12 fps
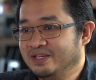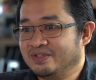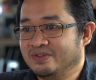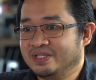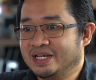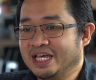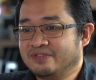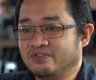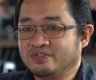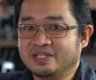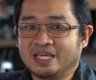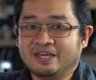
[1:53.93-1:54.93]
So the last
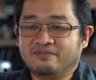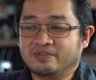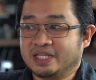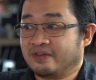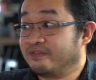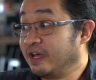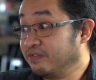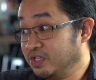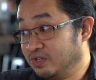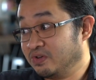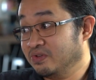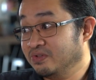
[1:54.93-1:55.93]
photo they have was like 5
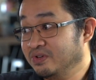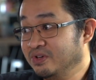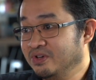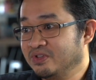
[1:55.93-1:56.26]
years ago.